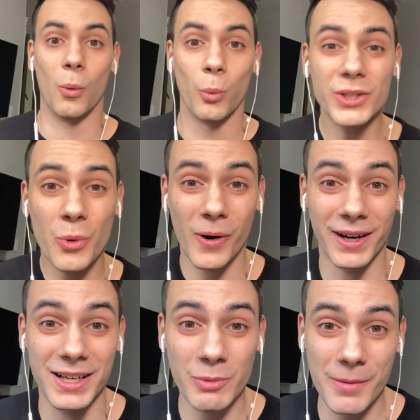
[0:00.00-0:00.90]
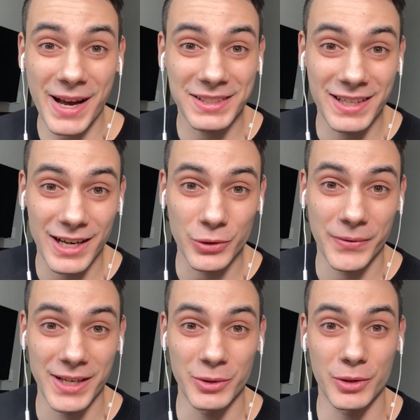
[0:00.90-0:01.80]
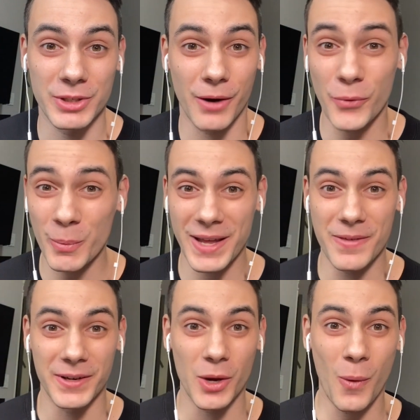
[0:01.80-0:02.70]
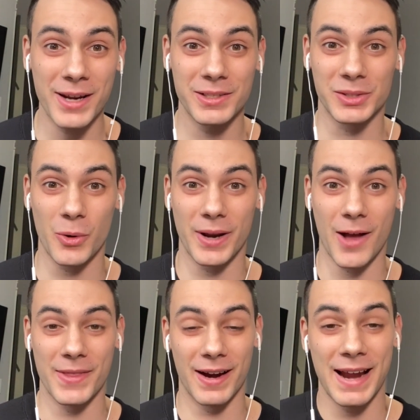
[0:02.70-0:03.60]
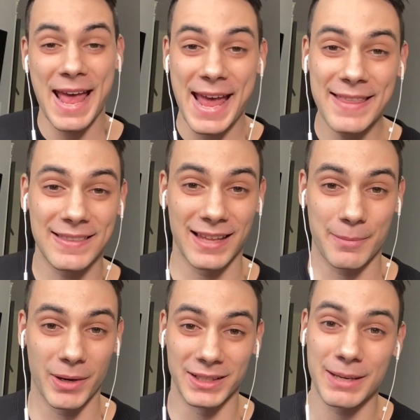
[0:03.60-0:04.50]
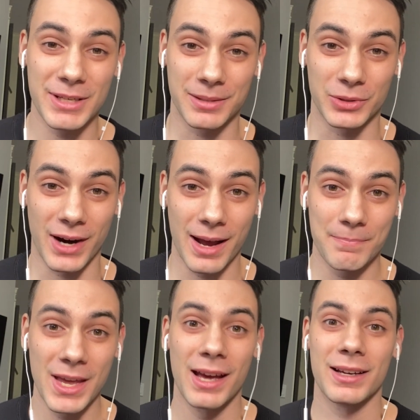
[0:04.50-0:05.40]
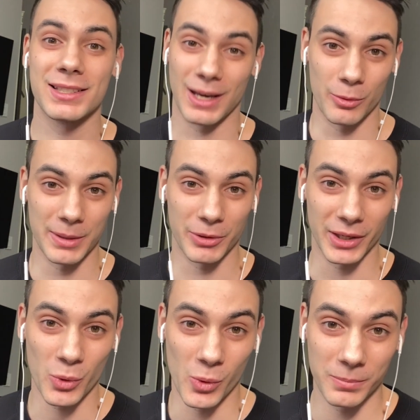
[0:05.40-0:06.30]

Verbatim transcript: What is going on, guys? Welcome back to the Casual Fan YouTube channel. Before we get in the video, why don't you just go down there, hit the like button, give me a subscribe, because that would be pretty cool.